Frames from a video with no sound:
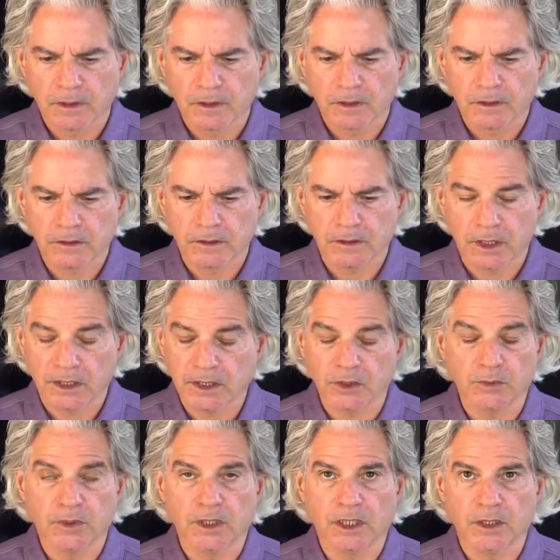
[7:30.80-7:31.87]
because
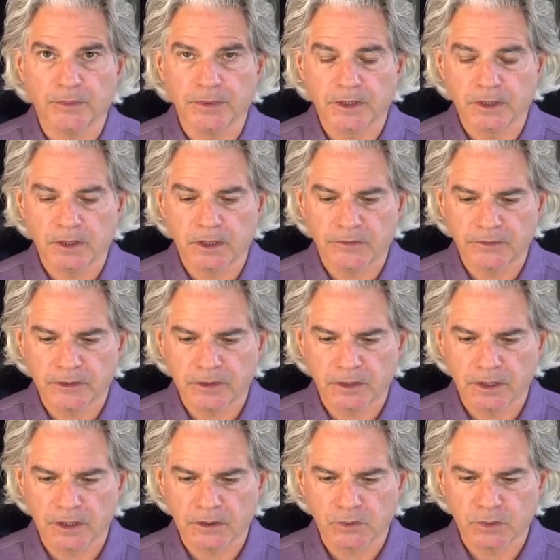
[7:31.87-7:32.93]
nothing will happen
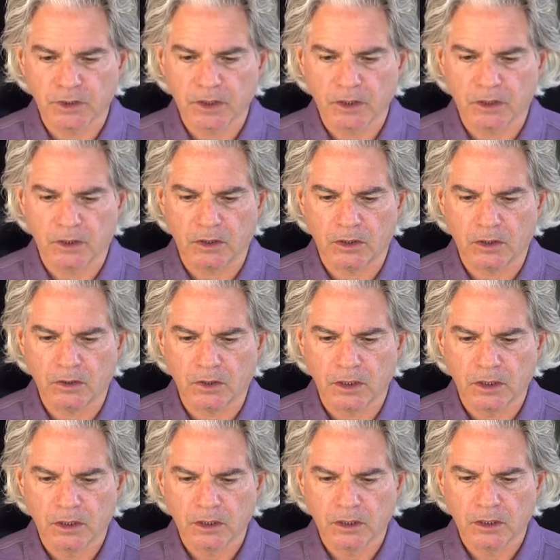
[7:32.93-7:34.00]
unless we call
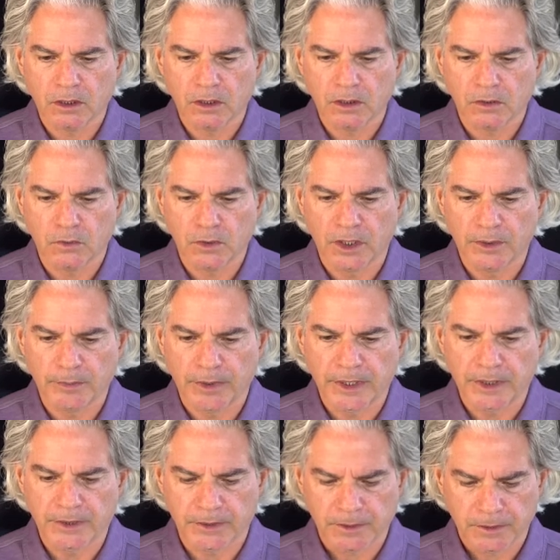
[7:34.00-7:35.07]
run
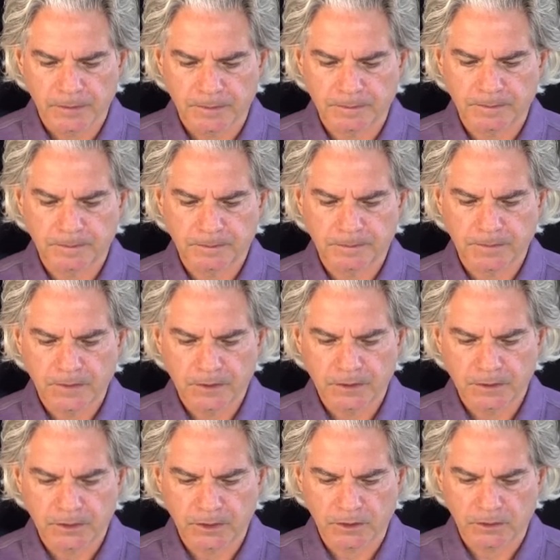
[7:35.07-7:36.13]
banner.
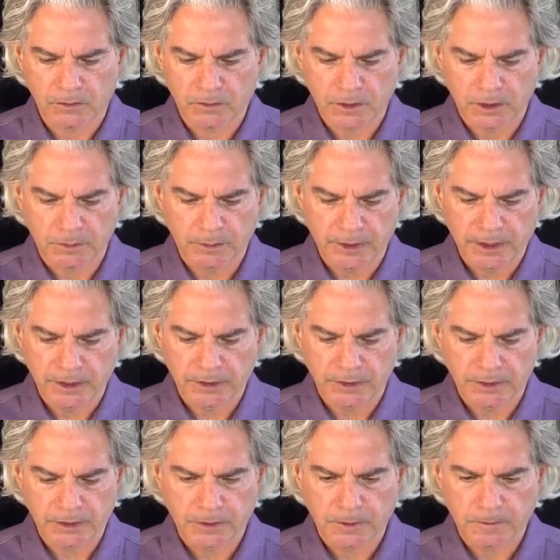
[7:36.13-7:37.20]
So run
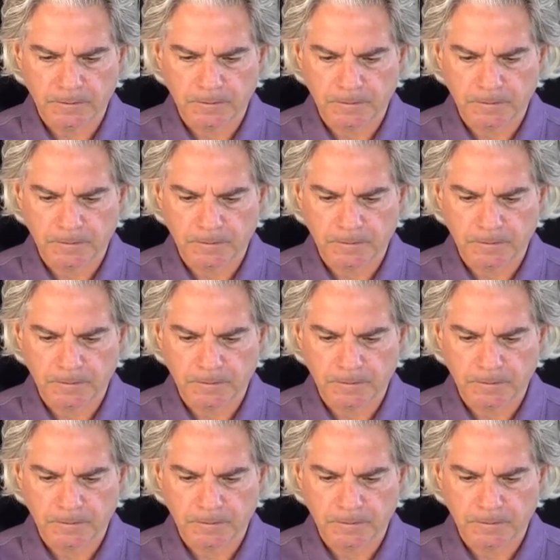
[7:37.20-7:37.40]
banner.